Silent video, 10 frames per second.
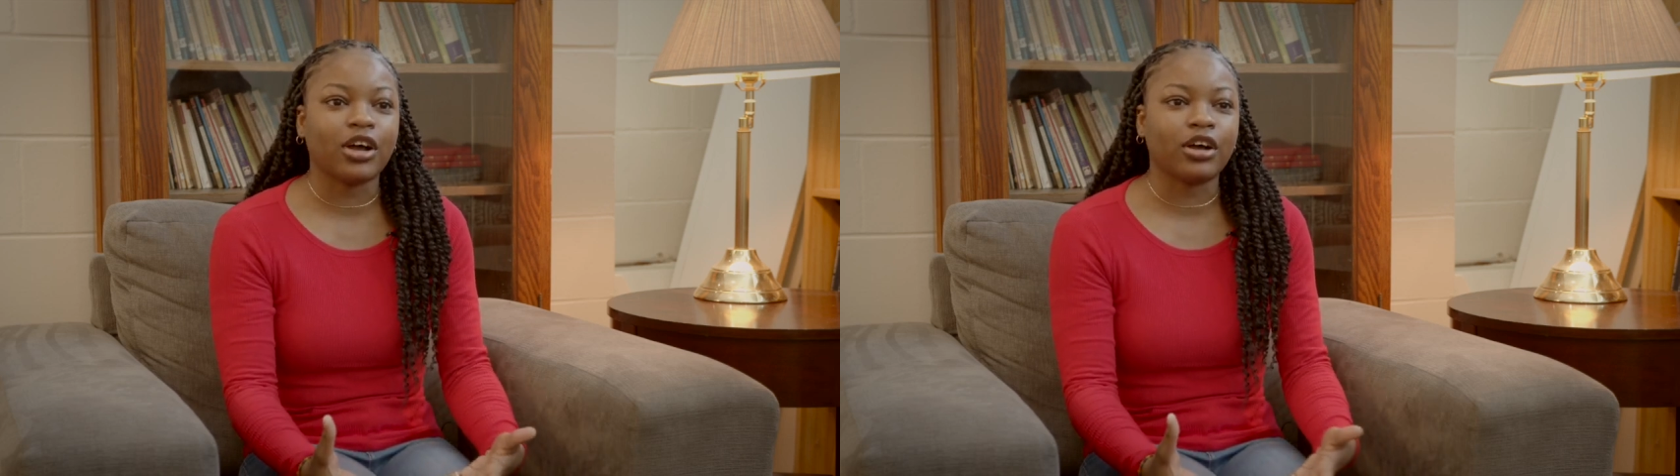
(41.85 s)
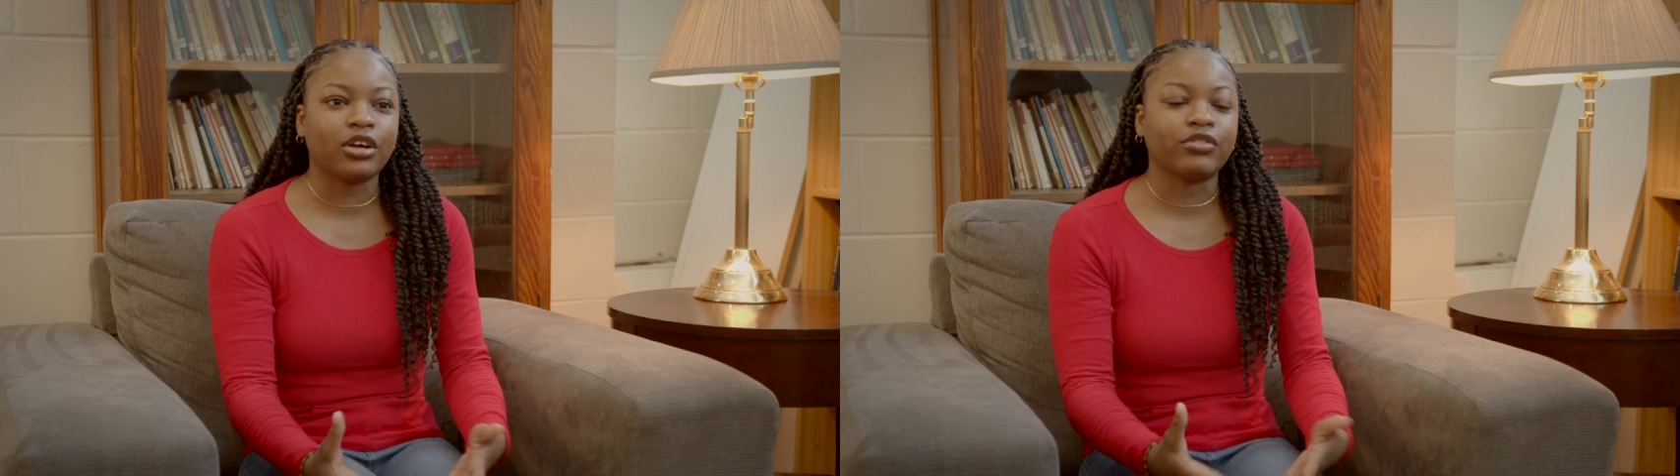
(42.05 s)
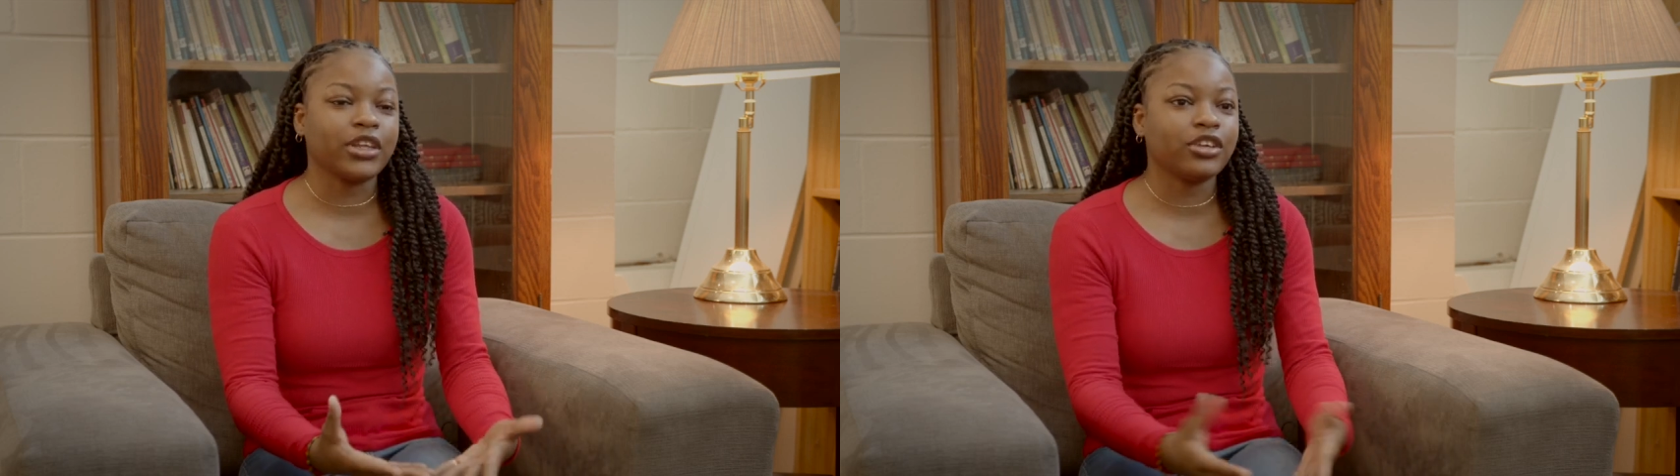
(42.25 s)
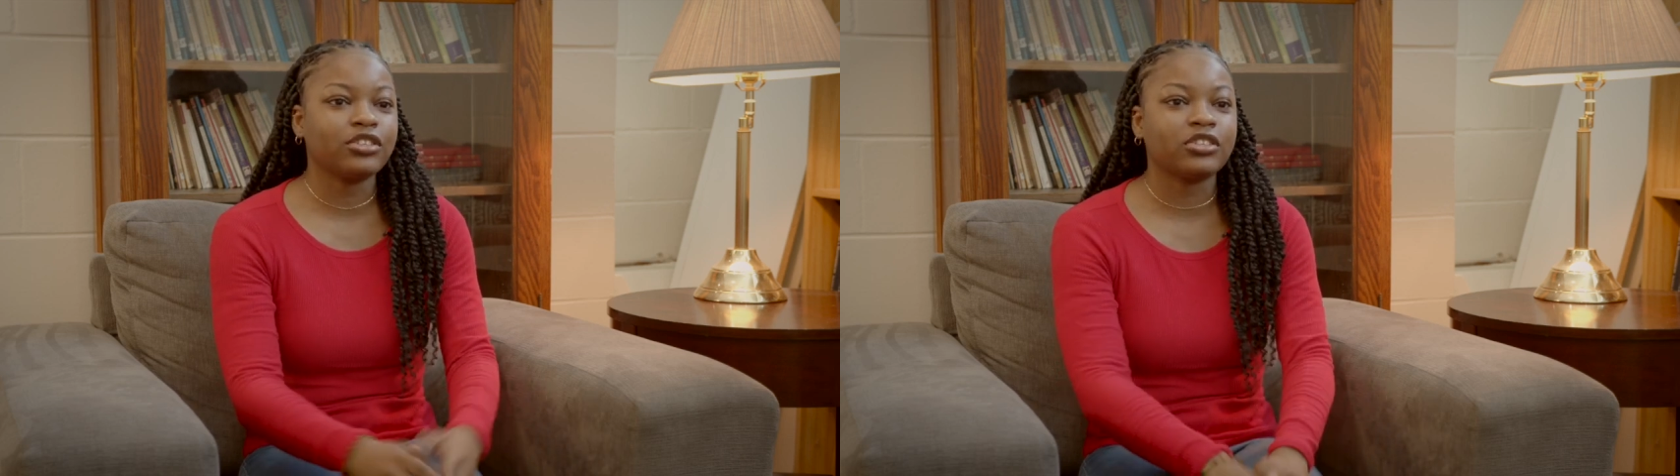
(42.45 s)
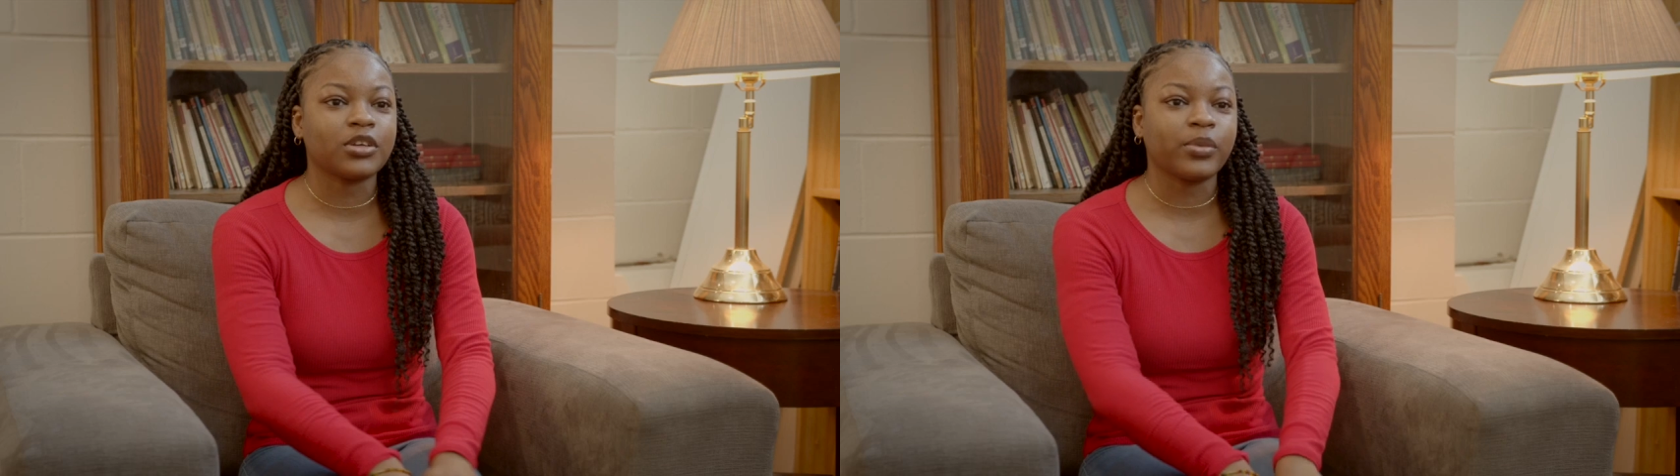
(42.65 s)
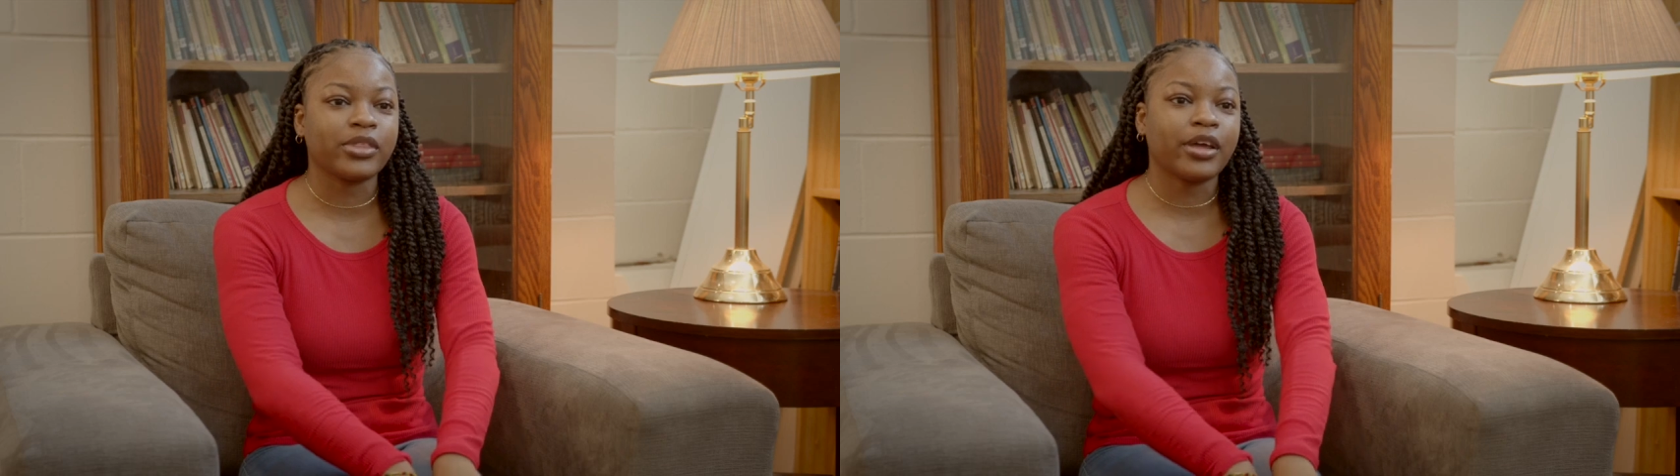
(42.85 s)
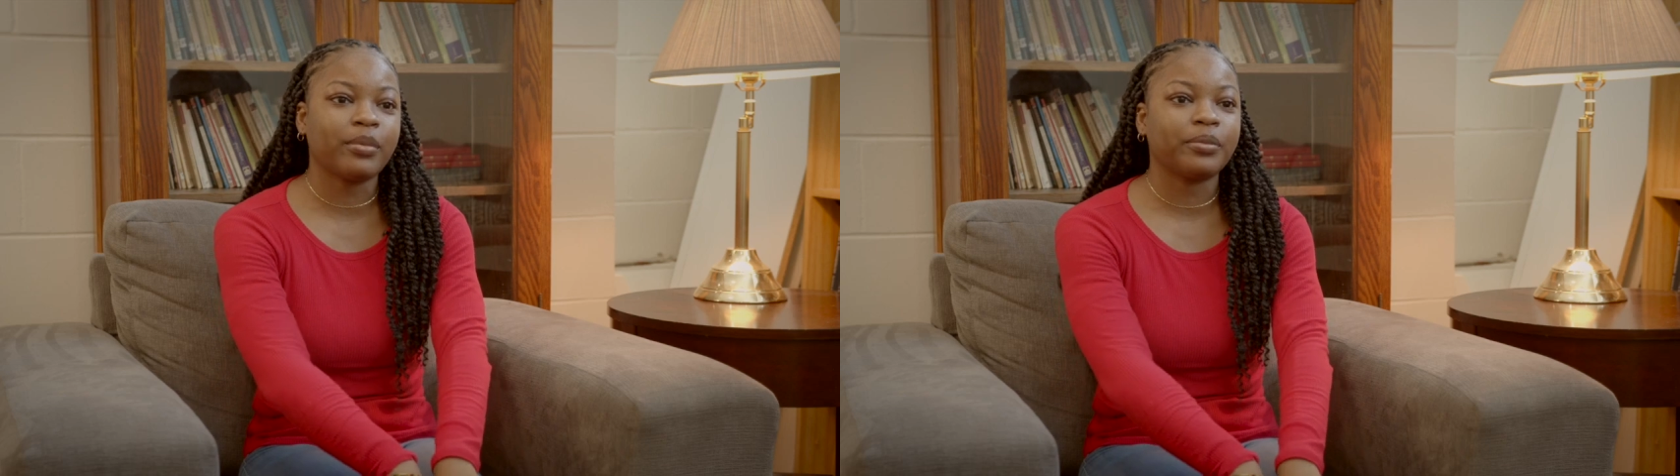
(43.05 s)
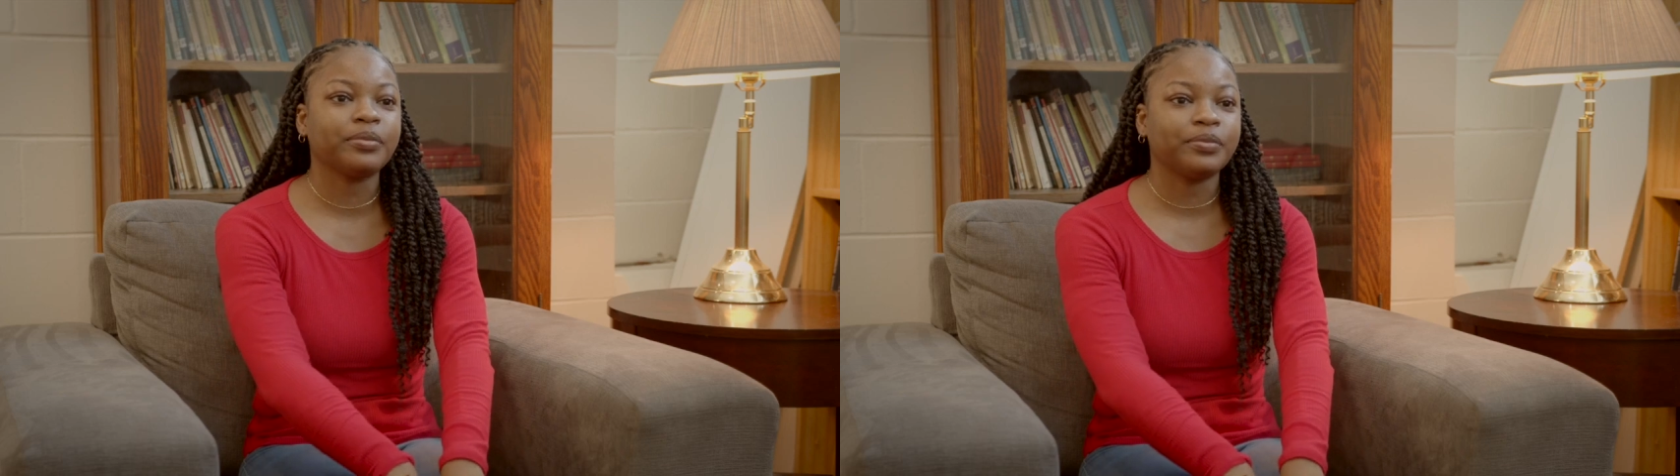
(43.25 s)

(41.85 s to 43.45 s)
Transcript: a relationship with them.